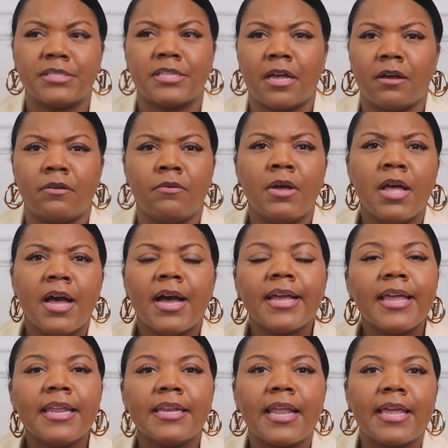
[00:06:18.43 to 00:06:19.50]
So
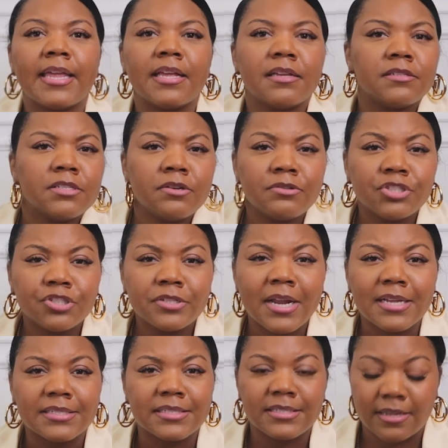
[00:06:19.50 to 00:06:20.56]
again, like, as long as you're
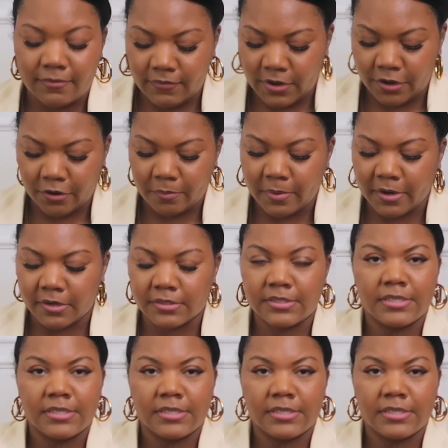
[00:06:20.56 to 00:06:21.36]
not stuffing your purse,